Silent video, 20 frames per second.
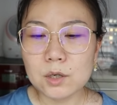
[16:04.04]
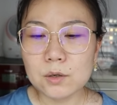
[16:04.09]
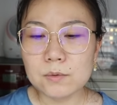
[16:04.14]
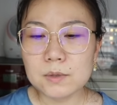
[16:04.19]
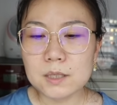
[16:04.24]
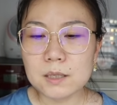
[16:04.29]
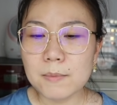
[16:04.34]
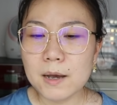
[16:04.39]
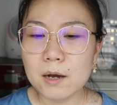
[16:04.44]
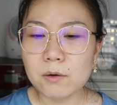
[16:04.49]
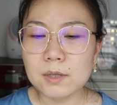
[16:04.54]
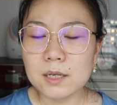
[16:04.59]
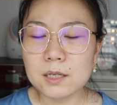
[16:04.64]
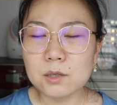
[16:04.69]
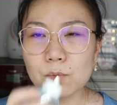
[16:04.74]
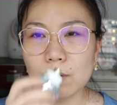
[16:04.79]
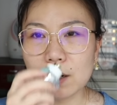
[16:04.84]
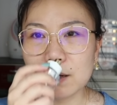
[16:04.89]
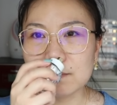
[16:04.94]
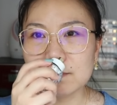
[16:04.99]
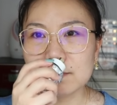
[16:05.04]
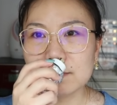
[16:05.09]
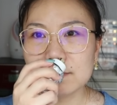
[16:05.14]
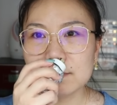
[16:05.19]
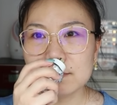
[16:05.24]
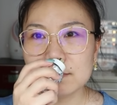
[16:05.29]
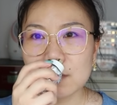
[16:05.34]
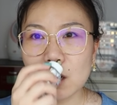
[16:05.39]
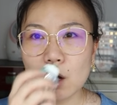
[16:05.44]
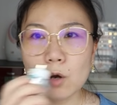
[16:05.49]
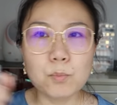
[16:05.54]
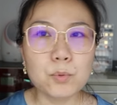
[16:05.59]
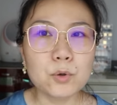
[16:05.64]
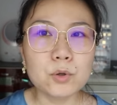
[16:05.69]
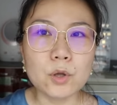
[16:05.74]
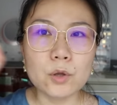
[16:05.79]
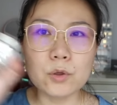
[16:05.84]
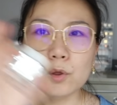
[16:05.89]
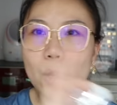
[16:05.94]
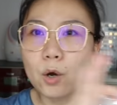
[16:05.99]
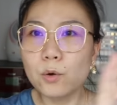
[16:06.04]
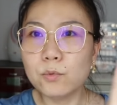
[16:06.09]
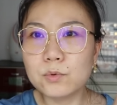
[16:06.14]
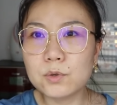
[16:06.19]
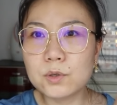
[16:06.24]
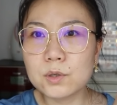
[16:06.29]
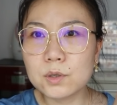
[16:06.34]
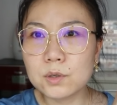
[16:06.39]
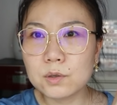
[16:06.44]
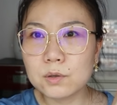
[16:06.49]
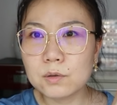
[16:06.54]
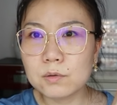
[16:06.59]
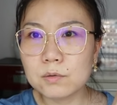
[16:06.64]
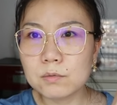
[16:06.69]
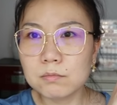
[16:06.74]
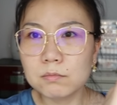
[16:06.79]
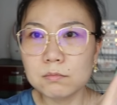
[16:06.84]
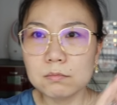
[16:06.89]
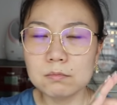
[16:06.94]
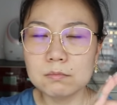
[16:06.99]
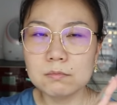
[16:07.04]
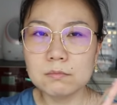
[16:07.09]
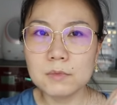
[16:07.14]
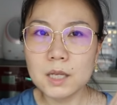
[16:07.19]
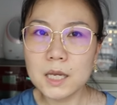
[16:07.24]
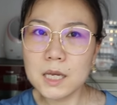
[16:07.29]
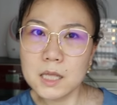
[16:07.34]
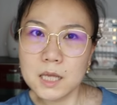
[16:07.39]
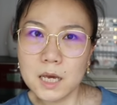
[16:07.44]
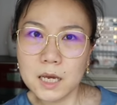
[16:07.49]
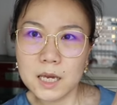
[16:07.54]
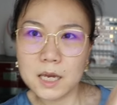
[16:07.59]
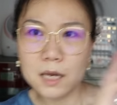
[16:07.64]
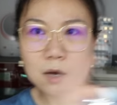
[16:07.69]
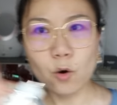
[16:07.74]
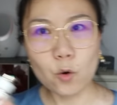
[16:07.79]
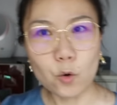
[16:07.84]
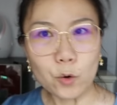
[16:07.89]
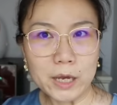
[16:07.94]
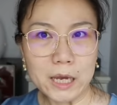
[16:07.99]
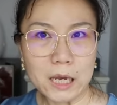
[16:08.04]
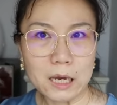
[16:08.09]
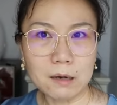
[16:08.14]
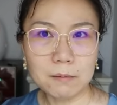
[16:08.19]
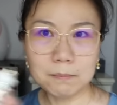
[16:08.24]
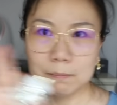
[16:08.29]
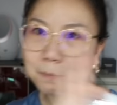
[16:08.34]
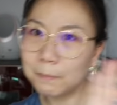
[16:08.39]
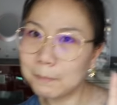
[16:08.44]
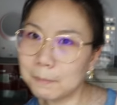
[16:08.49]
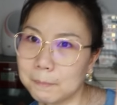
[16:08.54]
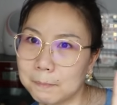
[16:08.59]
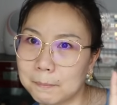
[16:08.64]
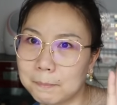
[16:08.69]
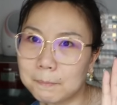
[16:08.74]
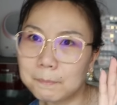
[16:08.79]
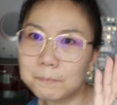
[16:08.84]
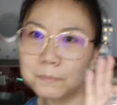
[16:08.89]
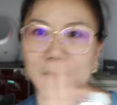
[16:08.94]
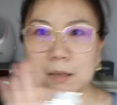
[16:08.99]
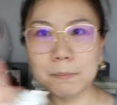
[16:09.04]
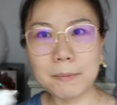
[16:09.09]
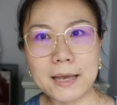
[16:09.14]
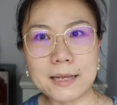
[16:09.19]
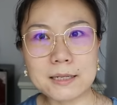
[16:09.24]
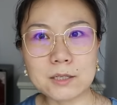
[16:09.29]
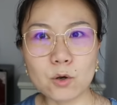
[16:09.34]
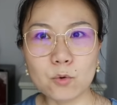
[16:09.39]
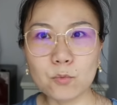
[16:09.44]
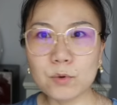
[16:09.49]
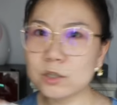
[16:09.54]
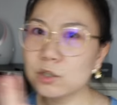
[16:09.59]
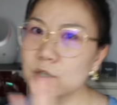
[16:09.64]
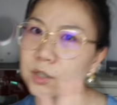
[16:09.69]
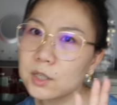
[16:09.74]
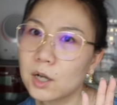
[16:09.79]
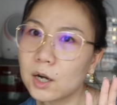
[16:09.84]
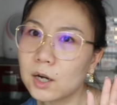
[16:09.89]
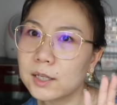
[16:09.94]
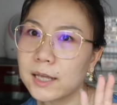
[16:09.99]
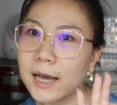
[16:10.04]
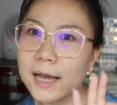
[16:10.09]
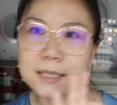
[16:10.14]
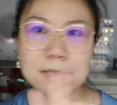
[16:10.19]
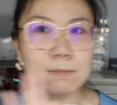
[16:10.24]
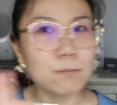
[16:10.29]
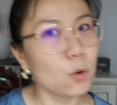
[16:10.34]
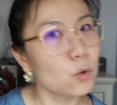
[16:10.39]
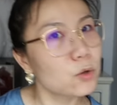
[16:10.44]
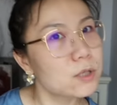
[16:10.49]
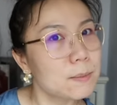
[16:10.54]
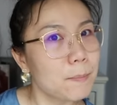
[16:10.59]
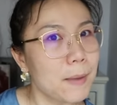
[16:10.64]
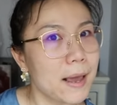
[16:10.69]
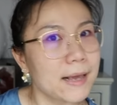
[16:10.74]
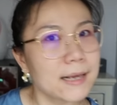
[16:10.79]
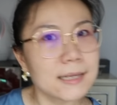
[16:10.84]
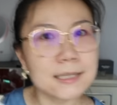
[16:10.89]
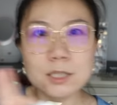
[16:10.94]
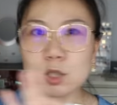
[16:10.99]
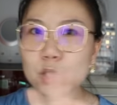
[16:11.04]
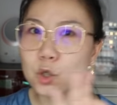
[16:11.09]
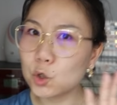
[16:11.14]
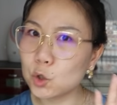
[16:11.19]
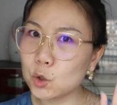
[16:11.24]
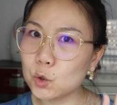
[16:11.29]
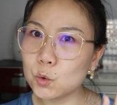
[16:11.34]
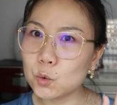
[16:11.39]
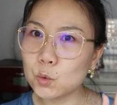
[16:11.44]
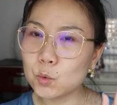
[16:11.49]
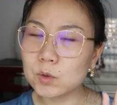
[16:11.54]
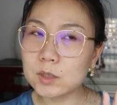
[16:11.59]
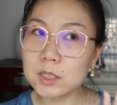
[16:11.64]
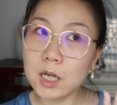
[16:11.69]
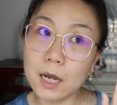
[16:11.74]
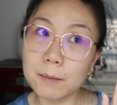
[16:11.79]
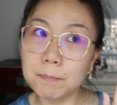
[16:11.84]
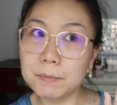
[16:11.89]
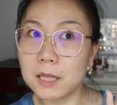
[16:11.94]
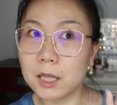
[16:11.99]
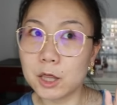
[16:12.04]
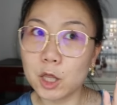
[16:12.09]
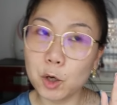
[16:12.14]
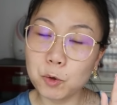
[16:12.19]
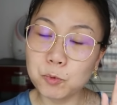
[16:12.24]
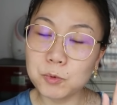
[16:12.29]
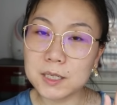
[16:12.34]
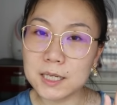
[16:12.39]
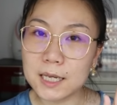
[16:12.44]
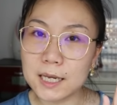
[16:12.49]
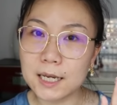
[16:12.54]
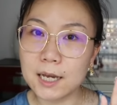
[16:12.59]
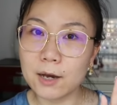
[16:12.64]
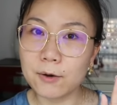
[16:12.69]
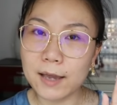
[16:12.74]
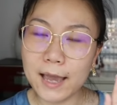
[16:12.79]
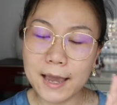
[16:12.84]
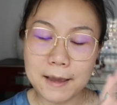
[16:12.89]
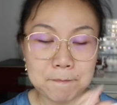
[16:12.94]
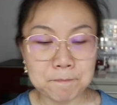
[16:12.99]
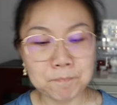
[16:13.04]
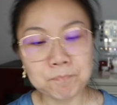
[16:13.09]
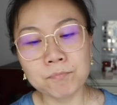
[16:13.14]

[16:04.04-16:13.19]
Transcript: you smell this one, I'll put the notes either here or here. Depends on which side has more space to type the notes in, okay?